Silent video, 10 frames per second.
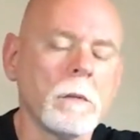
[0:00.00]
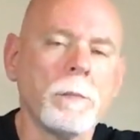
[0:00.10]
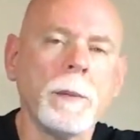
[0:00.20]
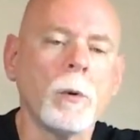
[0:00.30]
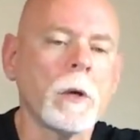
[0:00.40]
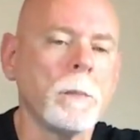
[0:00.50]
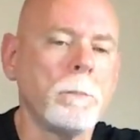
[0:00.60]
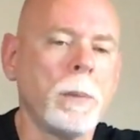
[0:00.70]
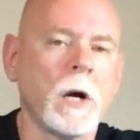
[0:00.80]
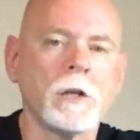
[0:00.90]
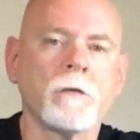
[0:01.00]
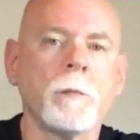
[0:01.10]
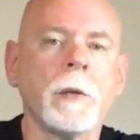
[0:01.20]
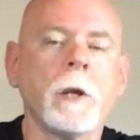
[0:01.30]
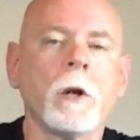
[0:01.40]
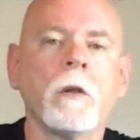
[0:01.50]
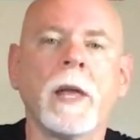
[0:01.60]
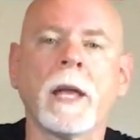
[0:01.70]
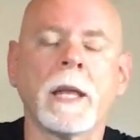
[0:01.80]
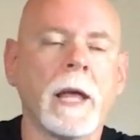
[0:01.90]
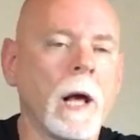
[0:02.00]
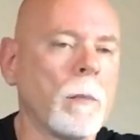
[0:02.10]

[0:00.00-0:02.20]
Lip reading: people can punch from here, they can